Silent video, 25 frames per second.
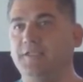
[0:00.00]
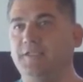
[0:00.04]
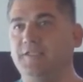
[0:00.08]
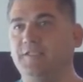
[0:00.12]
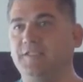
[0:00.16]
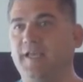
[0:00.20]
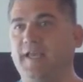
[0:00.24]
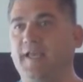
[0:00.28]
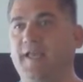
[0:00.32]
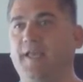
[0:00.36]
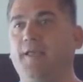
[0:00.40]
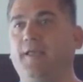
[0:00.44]
the
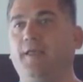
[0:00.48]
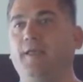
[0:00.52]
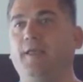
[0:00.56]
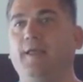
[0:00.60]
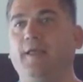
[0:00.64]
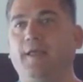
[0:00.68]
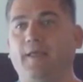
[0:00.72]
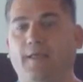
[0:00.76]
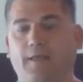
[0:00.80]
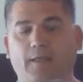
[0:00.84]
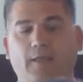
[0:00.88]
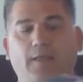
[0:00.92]
tank,
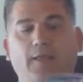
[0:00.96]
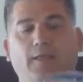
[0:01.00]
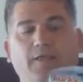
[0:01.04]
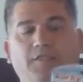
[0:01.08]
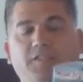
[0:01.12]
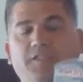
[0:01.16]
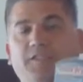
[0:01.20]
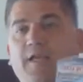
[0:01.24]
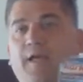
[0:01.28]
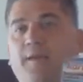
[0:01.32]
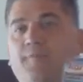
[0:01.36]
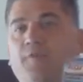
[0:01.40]

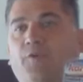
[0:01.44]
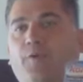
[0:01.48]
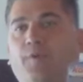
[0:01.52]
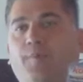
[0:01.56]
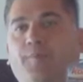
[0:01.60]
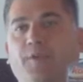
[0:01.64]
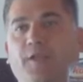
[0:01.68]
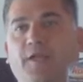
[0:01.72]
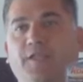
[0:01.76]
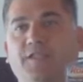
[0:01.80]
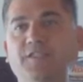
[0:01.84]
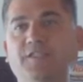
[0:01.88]
it's time to
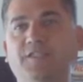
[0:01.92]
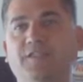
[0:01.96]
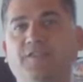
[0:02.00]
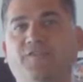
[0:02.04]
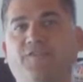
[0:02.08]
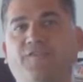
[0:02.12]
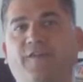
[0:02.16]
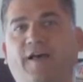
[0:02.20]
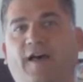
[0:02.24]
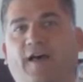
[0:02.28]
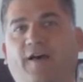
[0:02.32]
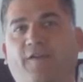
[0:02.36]
replace this
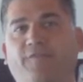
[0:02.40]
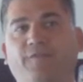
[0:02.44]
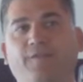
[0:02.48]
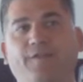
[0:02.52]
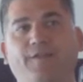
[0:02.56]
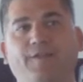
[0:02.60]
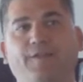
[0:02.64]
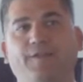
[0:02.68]
valve.